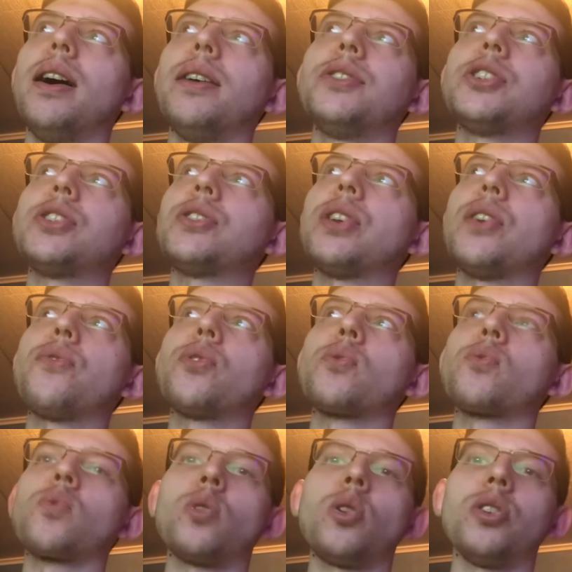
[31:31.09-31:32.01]
just
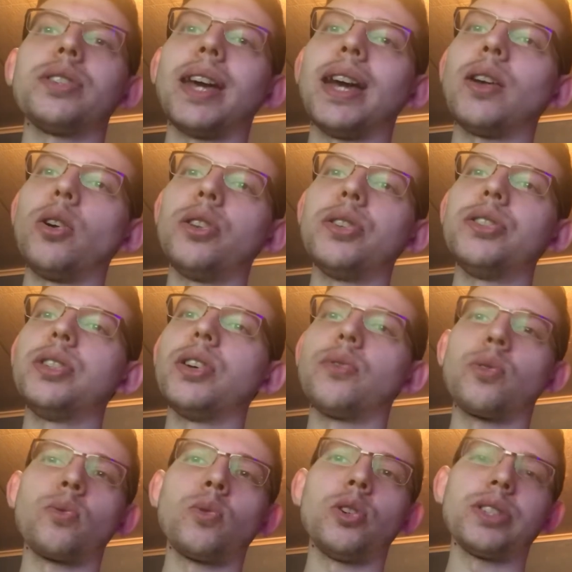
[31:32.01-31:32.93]
different roles. I had all these
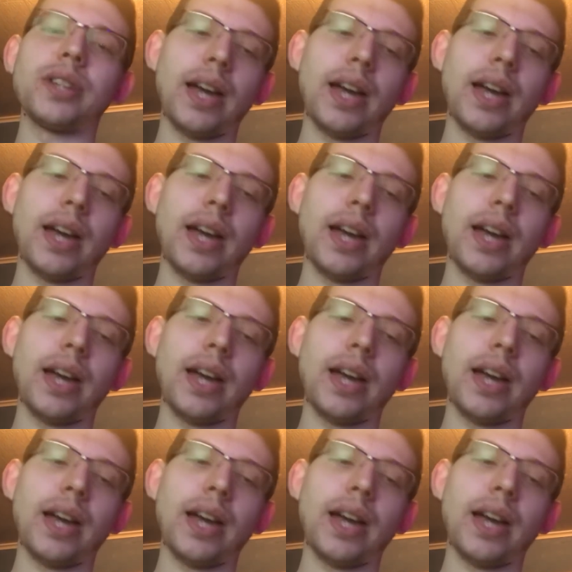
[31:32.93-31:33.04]
different roles.